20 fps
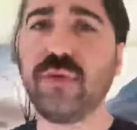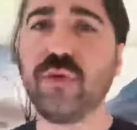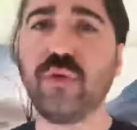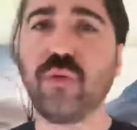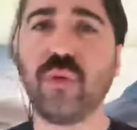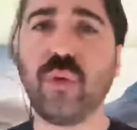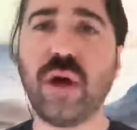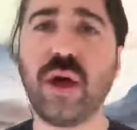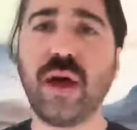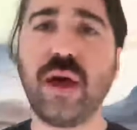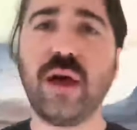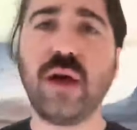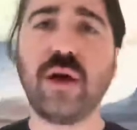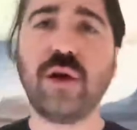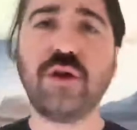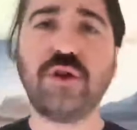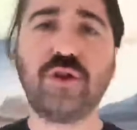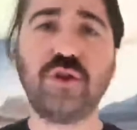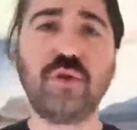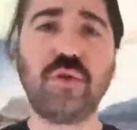you
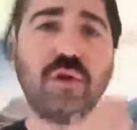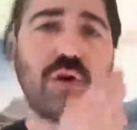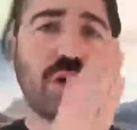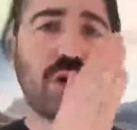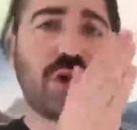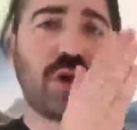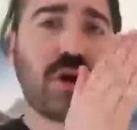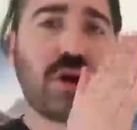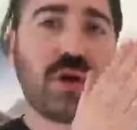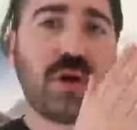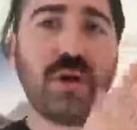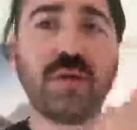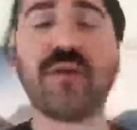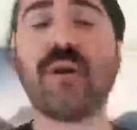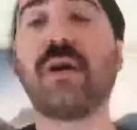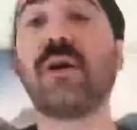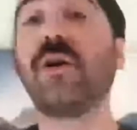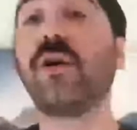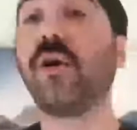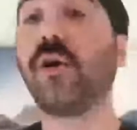do
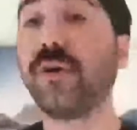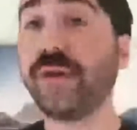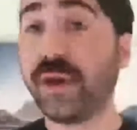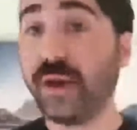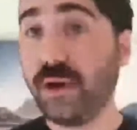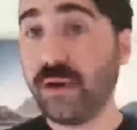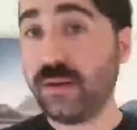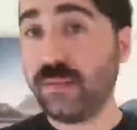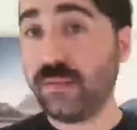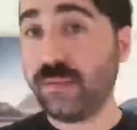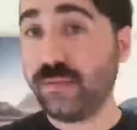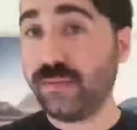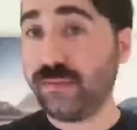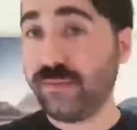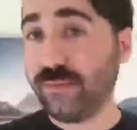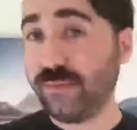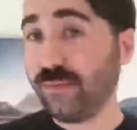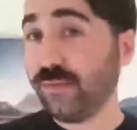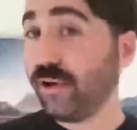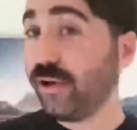cutting on
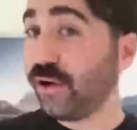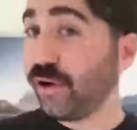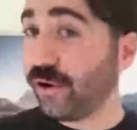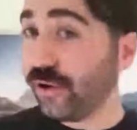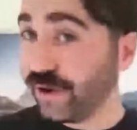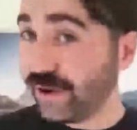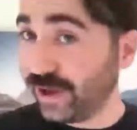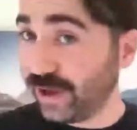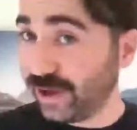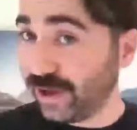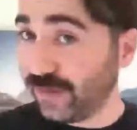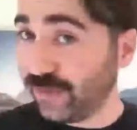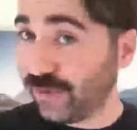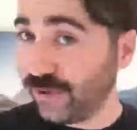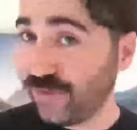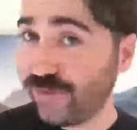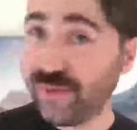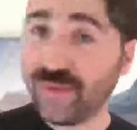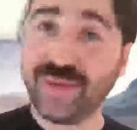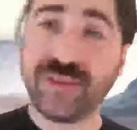
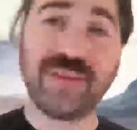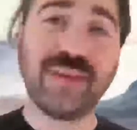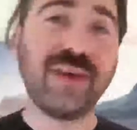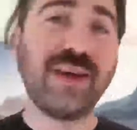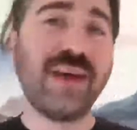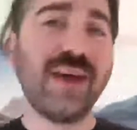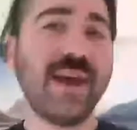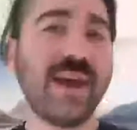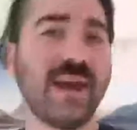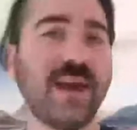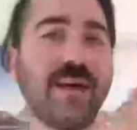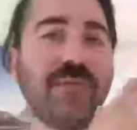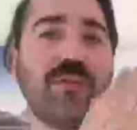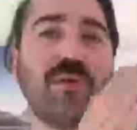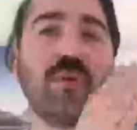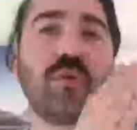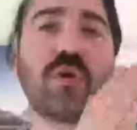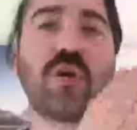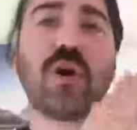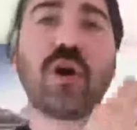movement. If
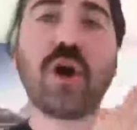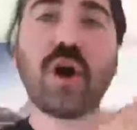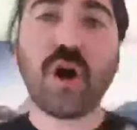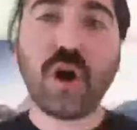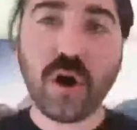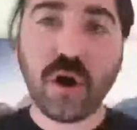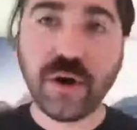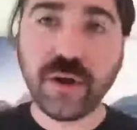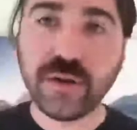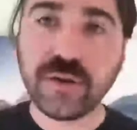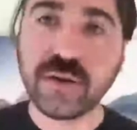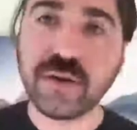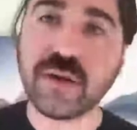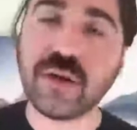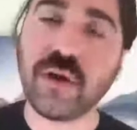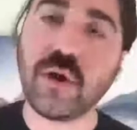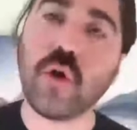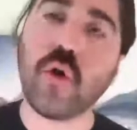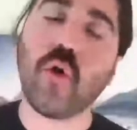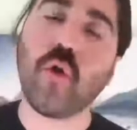you cut
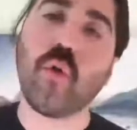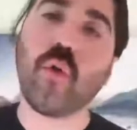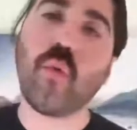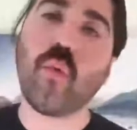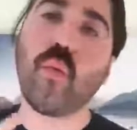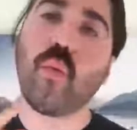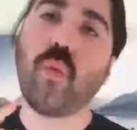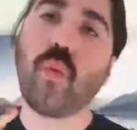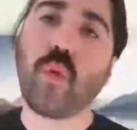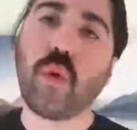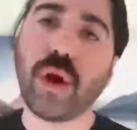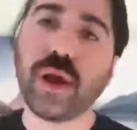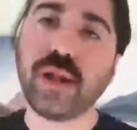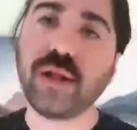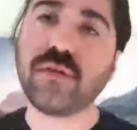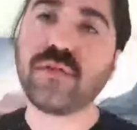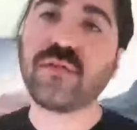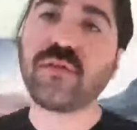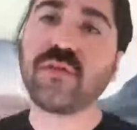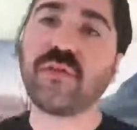
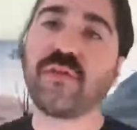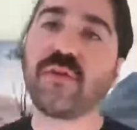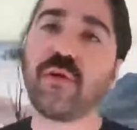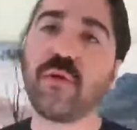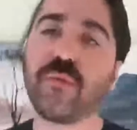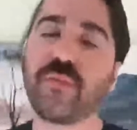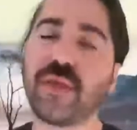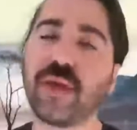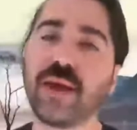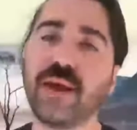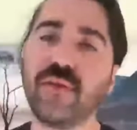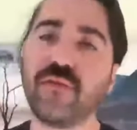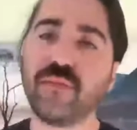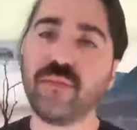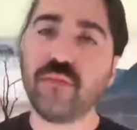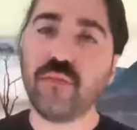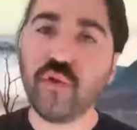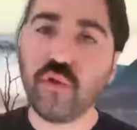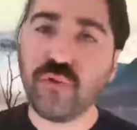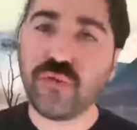whilst something is
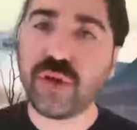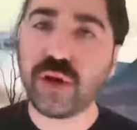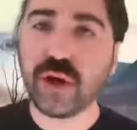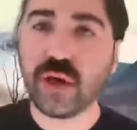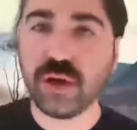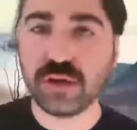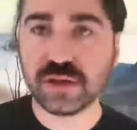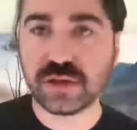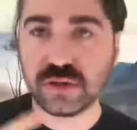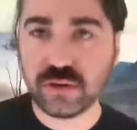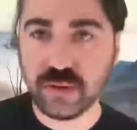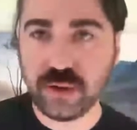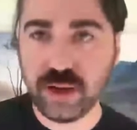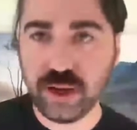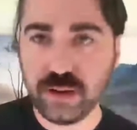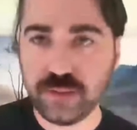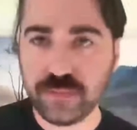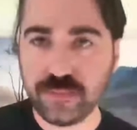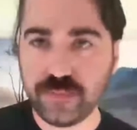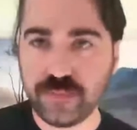moving on
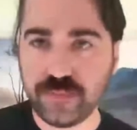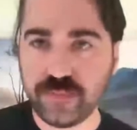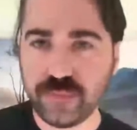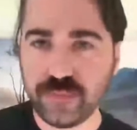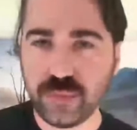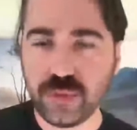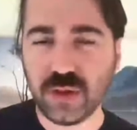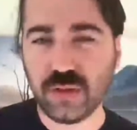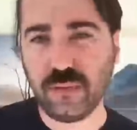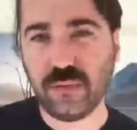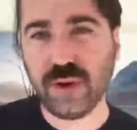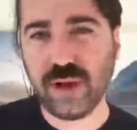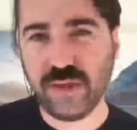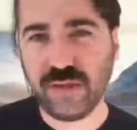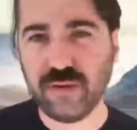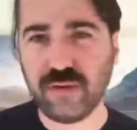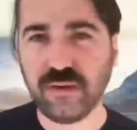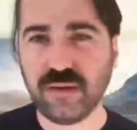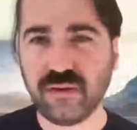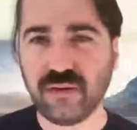screen,
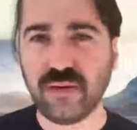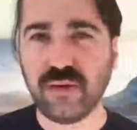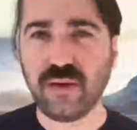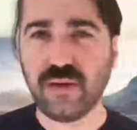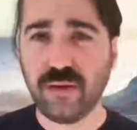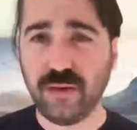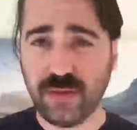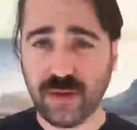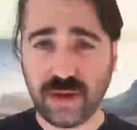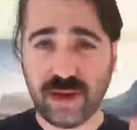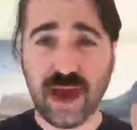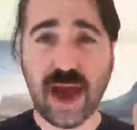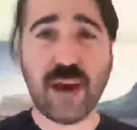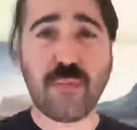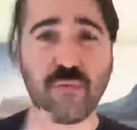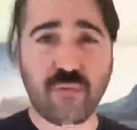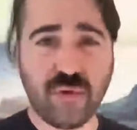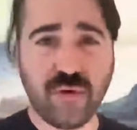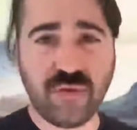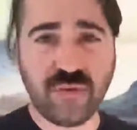whether it's the
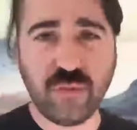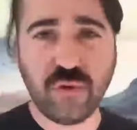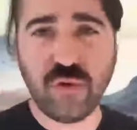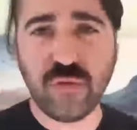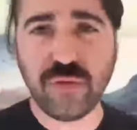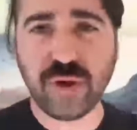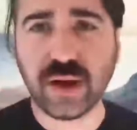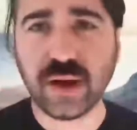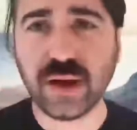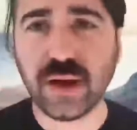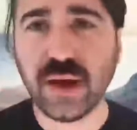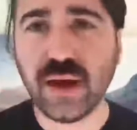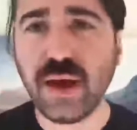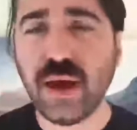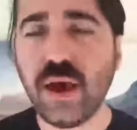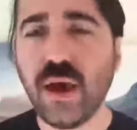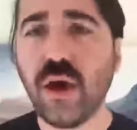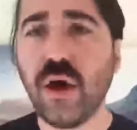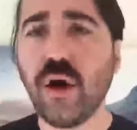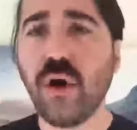camera is moving
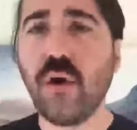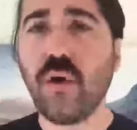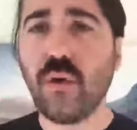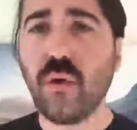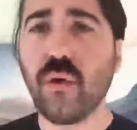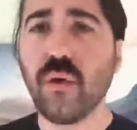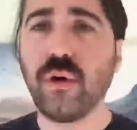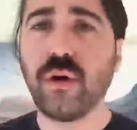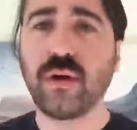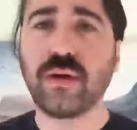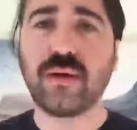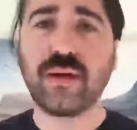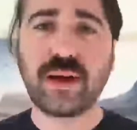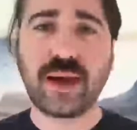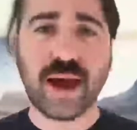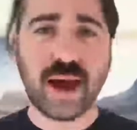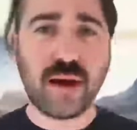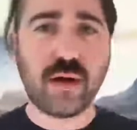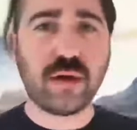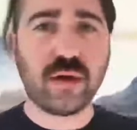or the
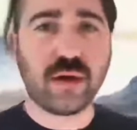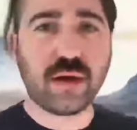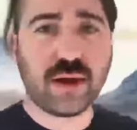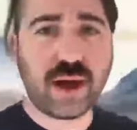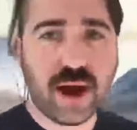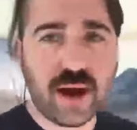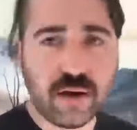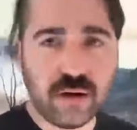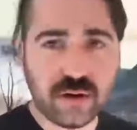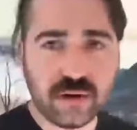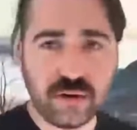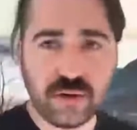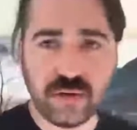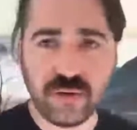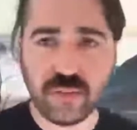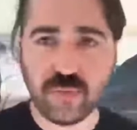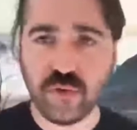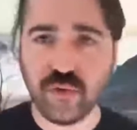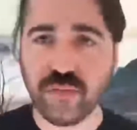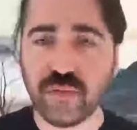character
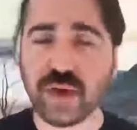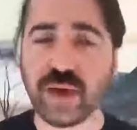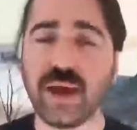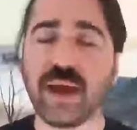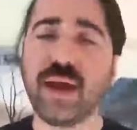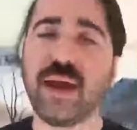is moving,